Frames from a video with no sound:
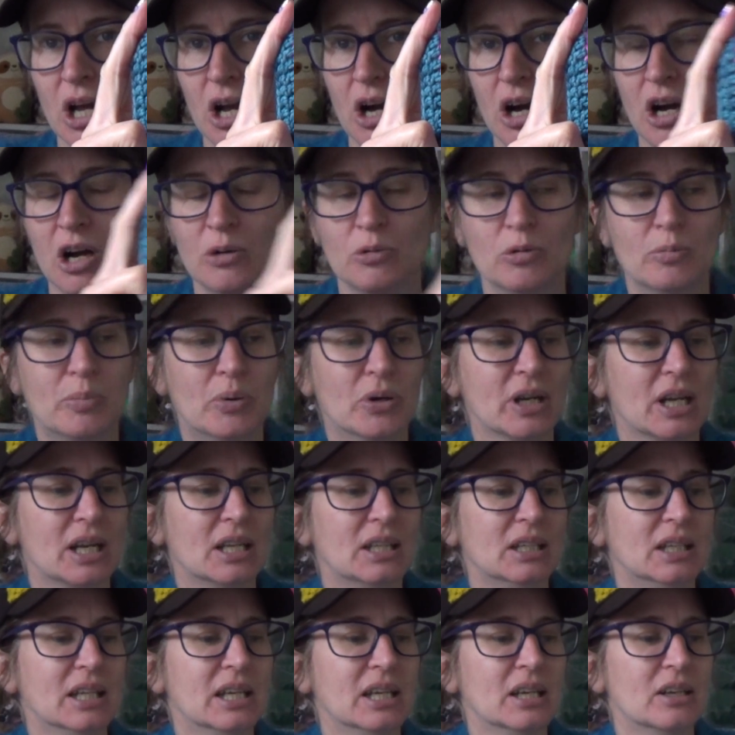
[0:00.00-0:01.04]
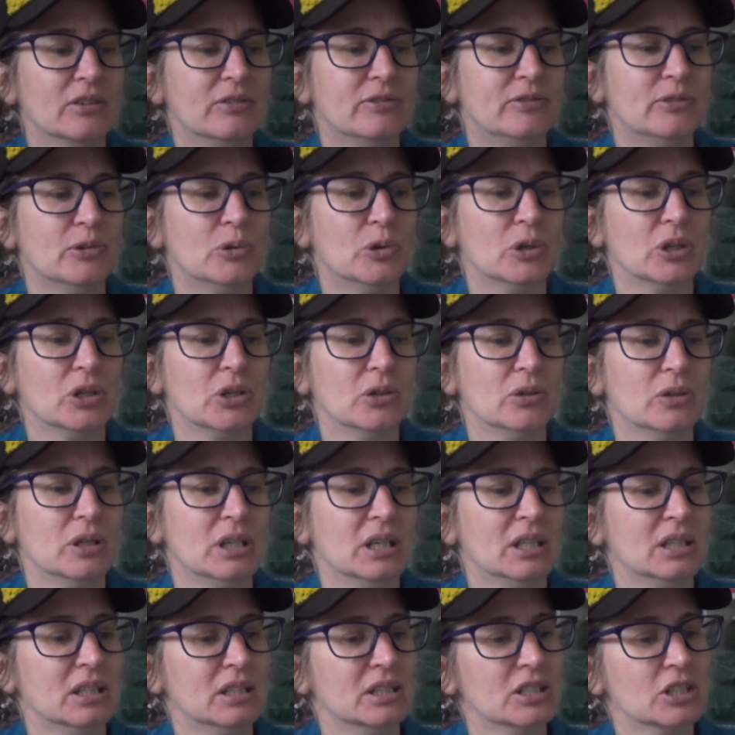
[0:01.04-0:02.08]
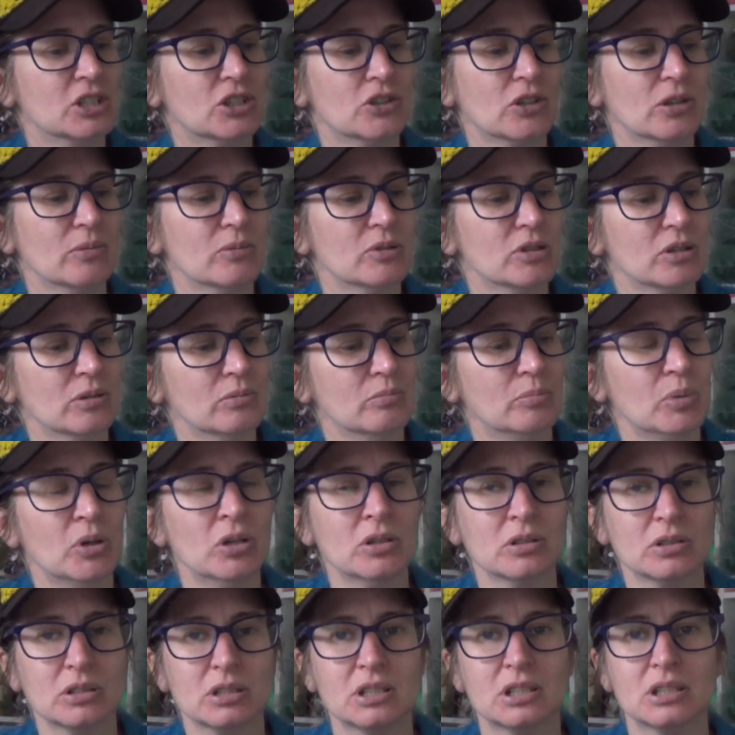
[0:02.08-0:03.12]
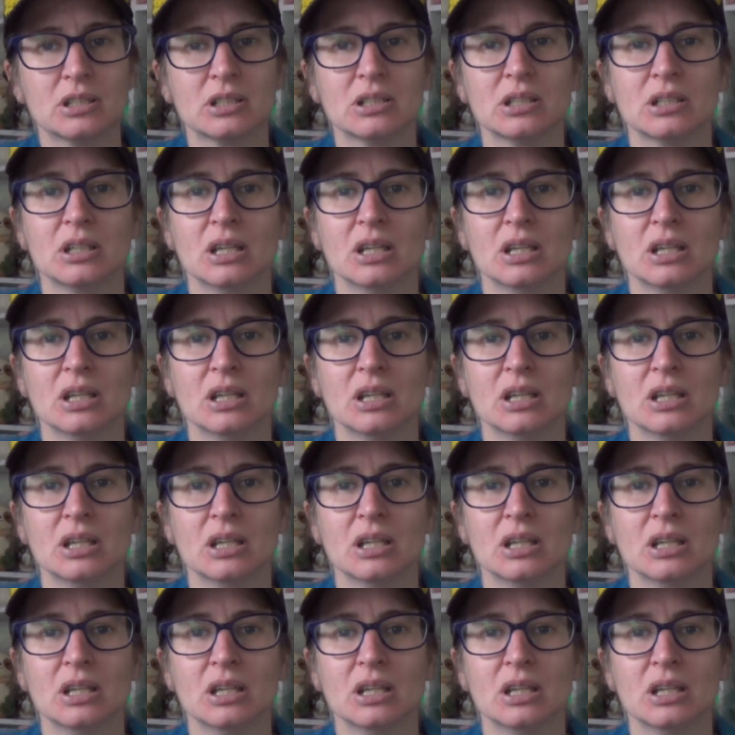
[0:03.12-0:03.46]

I will put a link for you in the description box.